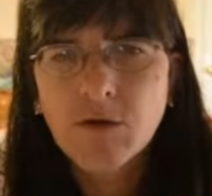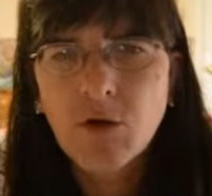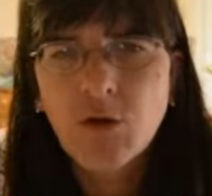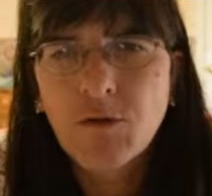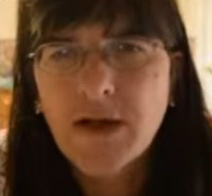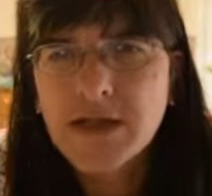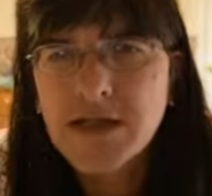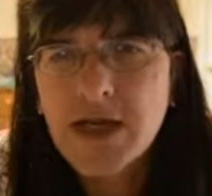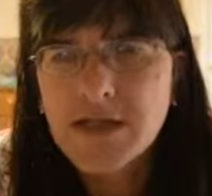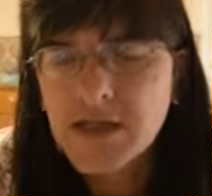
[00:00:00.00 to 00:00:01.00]
all
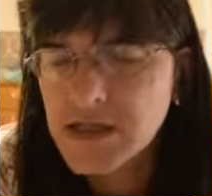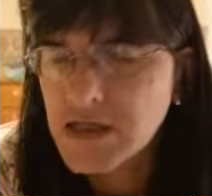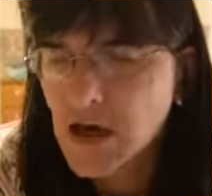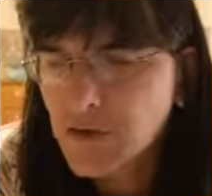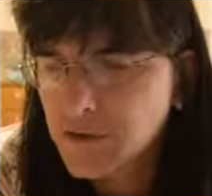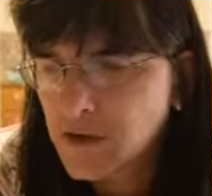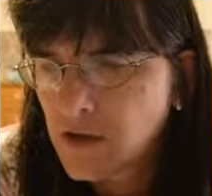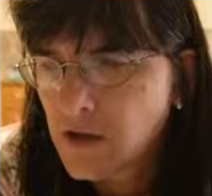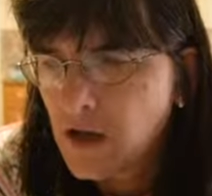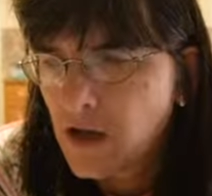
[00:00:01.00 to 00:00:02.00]
fantastic stuff.
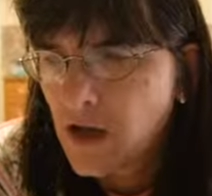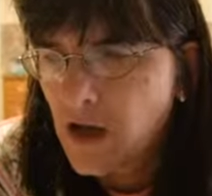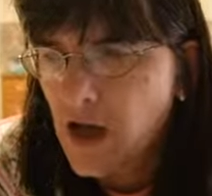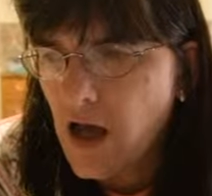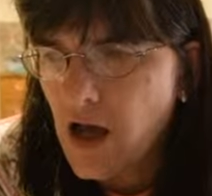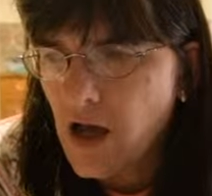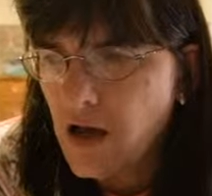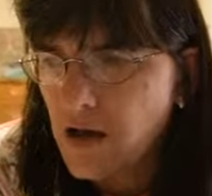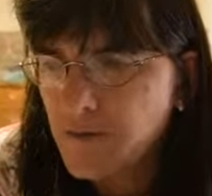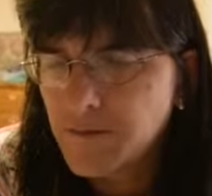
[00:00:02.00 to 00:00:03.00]

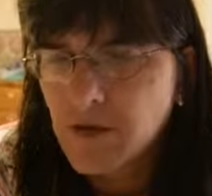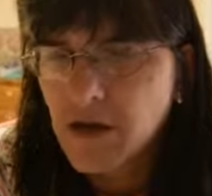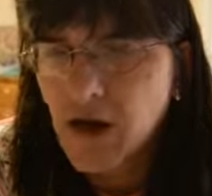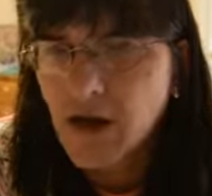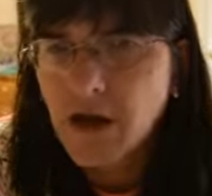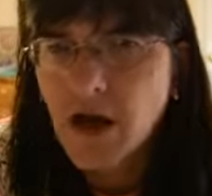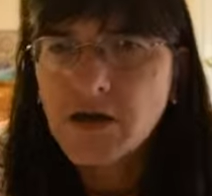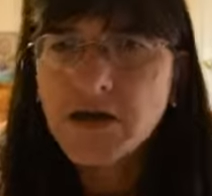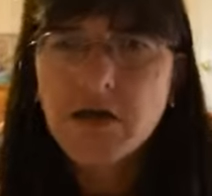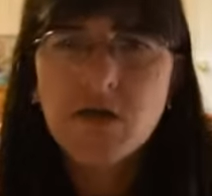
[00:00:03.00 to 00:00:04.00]
I'd
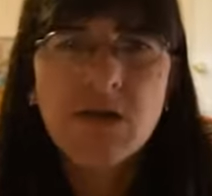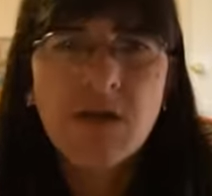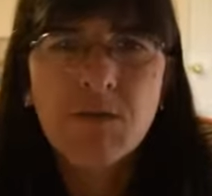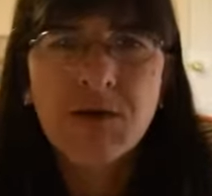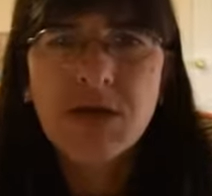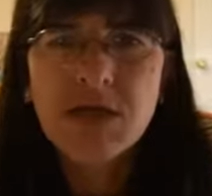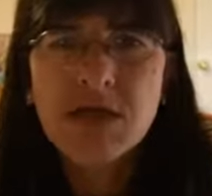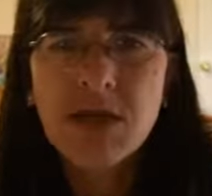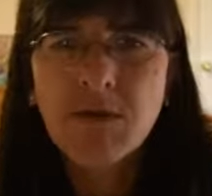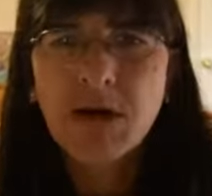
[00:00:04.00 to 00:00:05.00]
like to do something
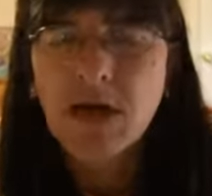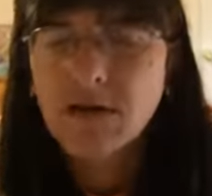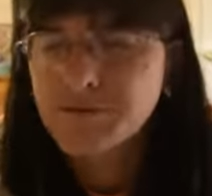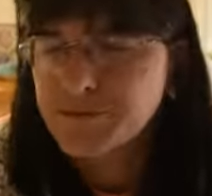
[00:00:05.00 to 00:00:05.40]
similar.